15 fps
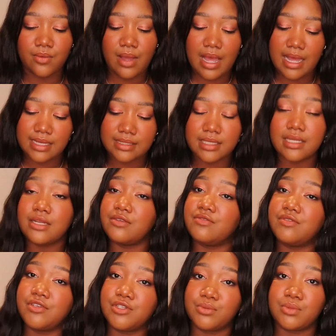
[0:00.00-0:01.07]
as
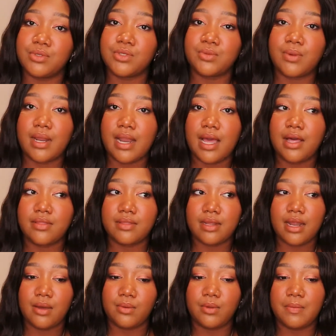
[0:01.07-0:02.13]
individuals run out, then
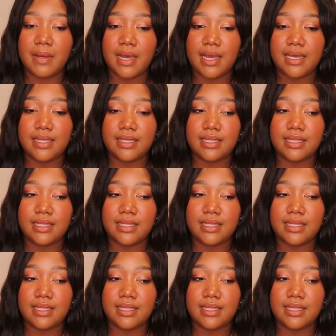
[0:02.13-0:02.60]
I will buy